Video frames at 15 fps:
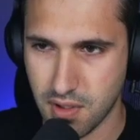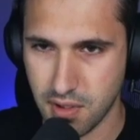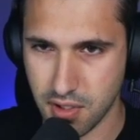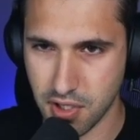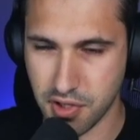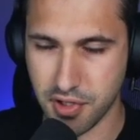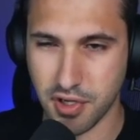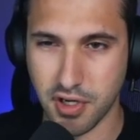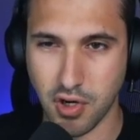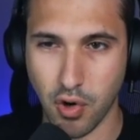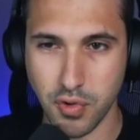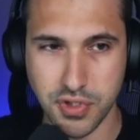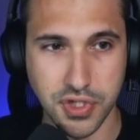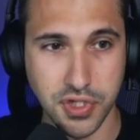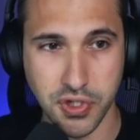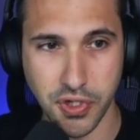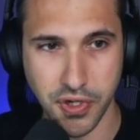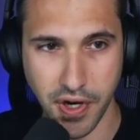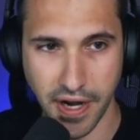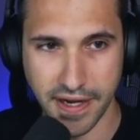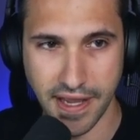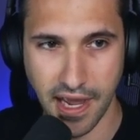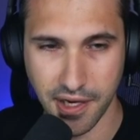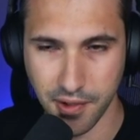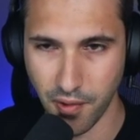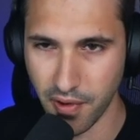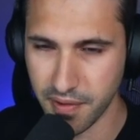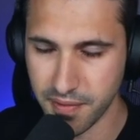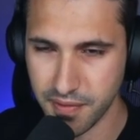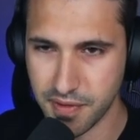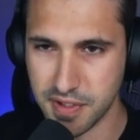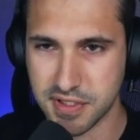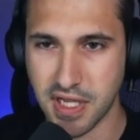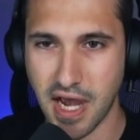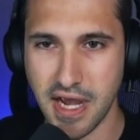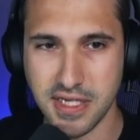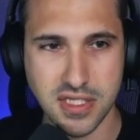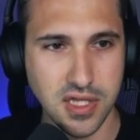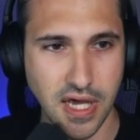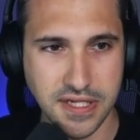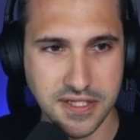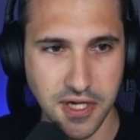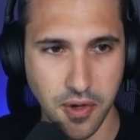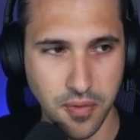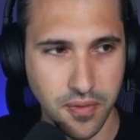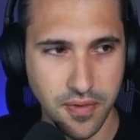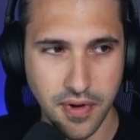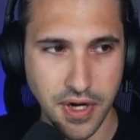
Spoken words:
He's going to go into the Good Knight category. This guy's lights out.